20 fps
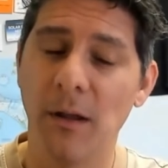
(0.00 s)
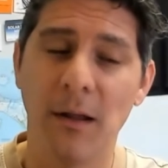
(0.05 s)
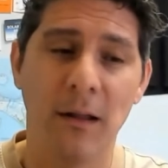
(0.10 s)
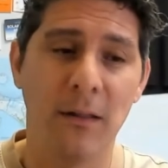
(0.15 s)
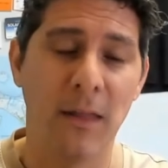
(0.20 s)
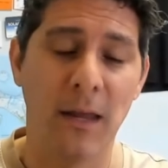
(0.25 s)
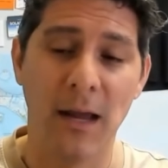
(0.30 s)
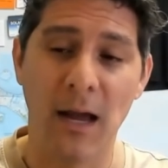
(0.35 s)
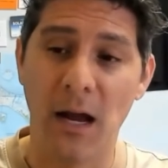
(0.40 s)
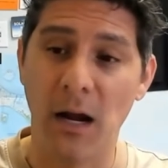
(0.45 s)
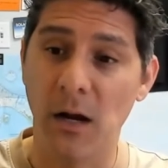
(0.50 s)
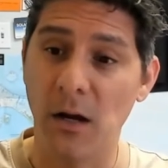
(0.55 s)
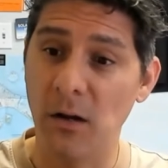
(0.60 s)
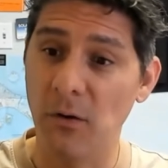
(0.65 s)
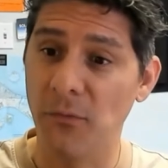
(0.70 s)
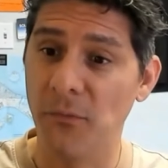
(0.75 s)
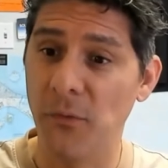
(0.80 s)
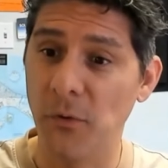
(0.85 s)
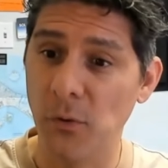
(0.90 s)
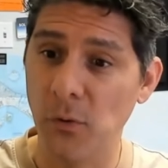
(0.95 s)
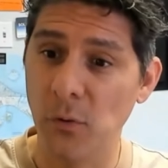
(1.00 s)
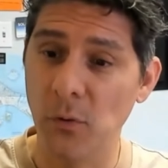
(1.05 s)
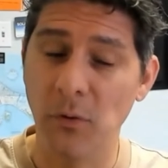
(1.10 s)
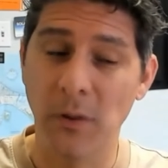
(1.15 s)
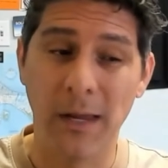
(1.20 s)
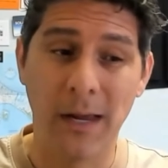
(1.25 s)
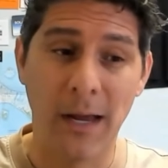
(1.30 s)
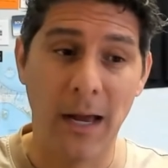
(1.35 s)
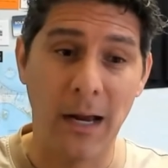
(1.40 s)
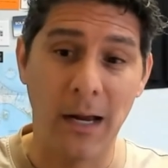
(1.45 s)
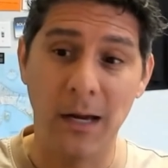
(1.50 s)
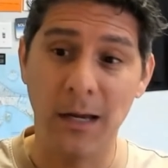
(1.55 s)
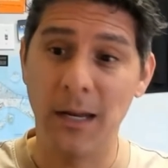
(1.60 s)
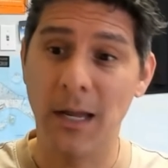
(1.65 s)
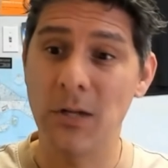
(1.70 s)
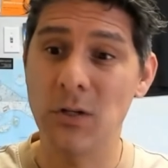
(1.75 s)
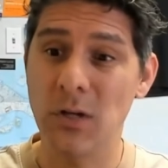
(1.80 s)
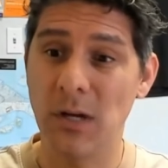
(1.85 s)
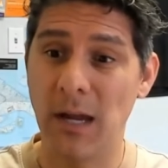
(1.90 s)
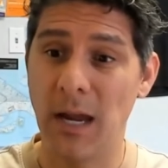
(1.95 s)
They got good food, they got good
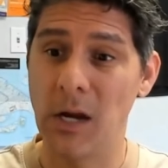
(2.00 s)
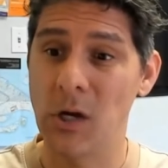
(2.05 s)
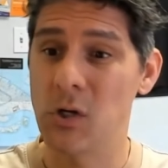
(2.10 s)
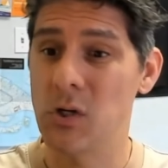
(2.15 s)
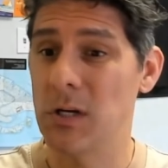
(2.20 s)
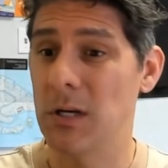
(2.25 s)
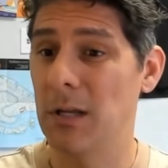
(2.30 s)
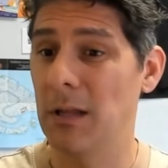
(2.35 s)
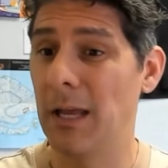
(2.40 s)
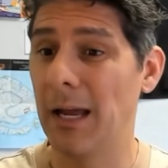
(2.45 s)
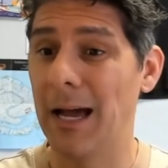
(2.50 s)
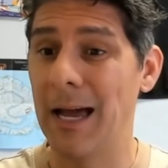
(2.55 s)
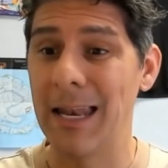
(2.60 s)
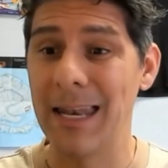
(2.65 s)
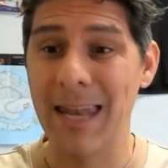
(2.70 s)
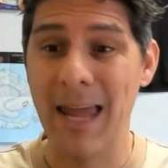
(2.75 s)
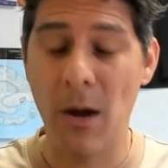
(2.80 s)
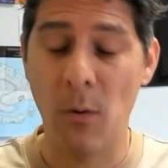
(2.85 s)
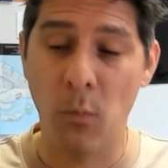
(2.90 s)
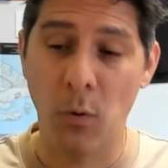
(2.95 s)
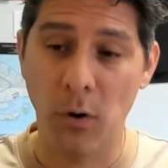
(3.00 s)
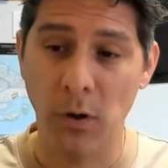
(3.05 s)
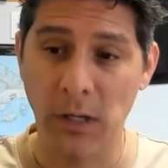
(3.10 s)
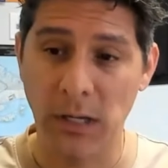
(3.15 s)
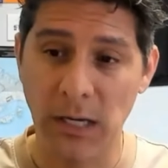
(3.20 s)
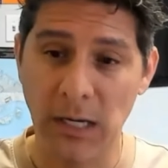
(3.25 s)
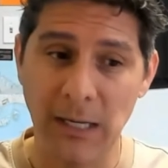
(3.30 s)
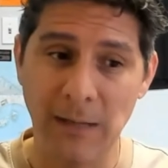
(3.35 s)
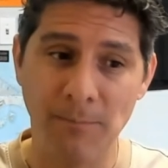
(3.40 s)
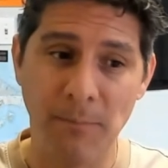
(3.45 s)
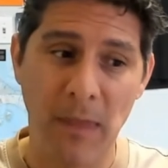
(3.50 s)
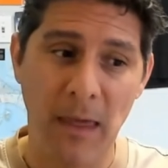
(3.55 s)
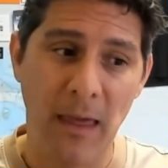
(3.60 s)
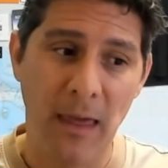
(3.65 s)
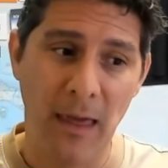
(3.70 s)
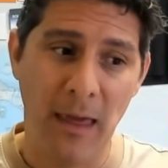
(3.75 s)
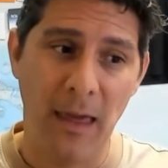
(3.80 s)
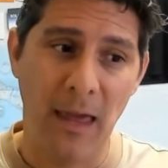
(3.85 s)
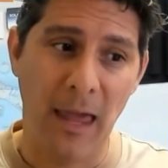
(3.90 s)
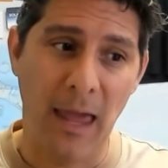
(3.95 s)
education, they got networking,
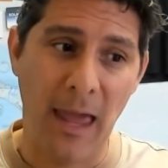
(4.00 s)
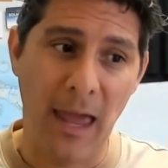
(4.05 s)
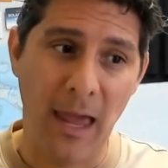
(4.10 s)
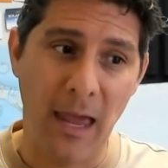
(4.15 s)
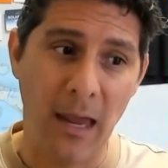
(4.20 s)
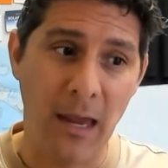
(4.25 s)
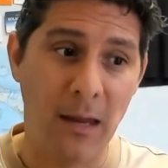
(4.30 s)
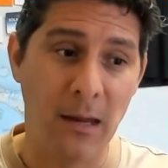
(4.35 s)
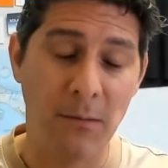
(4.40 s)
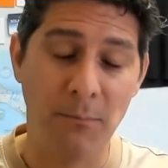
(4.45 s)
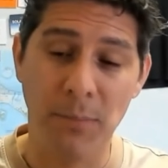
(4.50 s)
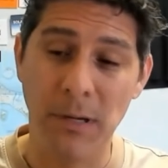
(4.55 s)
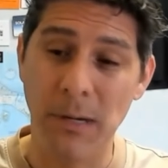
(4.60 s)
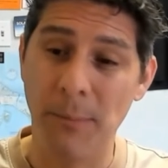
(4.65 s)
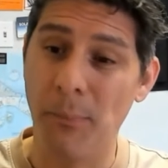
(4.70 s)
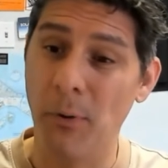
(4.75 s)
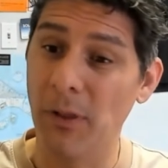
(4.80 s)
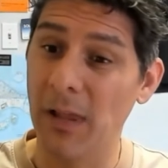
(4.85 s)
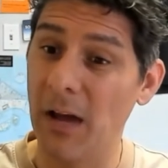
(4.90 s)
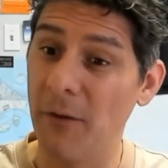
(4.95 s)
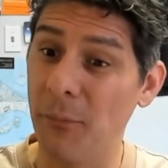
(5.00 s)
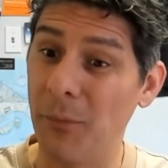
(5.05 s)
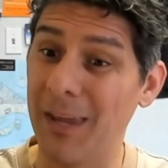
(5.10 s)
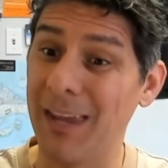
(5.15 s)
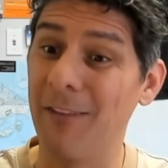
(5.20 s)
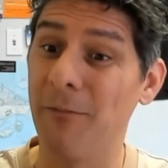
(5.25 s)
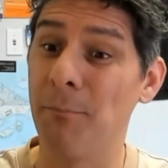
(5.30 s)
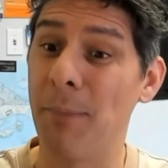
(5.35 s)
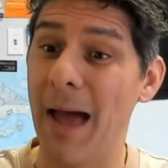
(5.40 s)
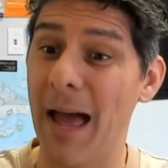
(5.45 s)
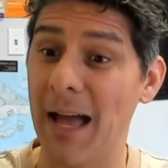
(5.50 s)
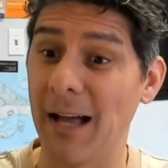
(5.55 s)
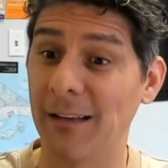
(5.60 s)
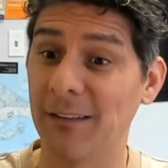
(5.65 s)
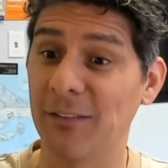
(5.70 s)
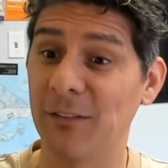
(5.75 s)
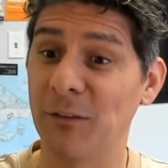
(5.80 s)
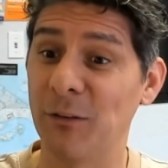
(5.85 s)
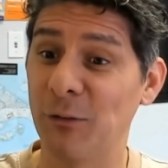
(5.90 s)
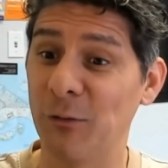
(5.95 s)
and people left with gift
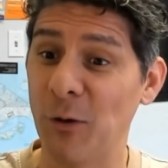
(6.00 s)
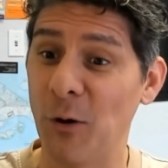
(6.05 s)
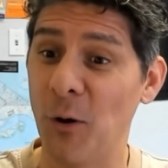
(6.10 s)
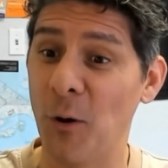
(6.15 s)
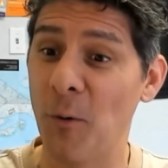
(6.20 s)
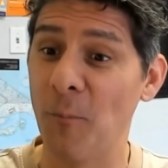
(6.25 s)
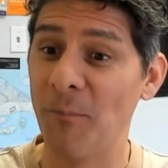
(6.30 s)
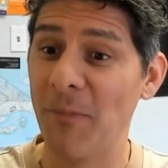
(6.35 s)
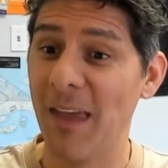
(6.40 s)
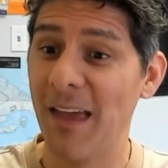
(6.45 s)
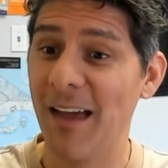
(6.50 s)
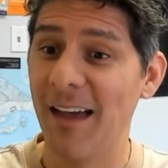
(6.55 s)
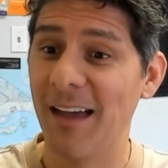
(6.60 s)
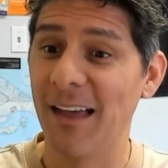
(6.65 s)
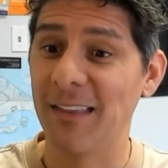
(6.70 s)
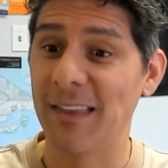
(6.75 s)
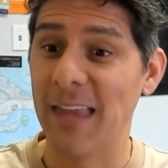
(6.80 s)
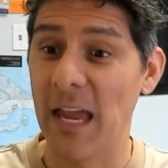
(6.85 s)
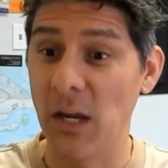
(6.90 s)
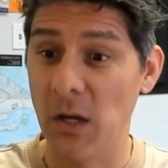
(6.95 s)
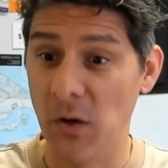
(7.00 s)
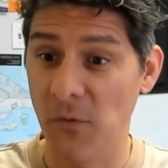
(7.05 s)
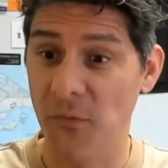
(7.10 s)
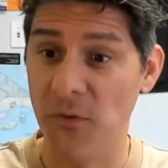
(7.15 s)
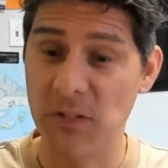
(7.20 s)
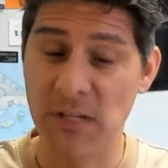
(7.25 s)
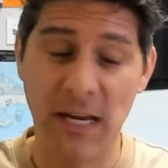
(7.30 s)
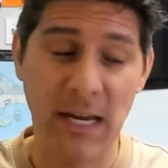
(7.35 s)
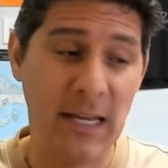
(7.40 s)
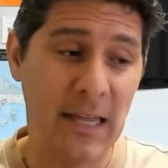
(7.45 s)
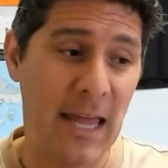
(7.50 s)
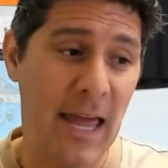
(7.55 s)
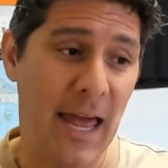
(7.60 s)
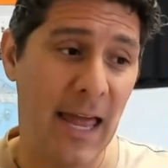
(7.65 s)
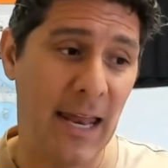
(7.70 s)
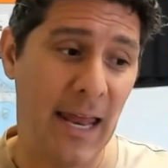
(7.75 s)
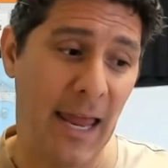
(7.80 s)
bags. And so thank you for saying that.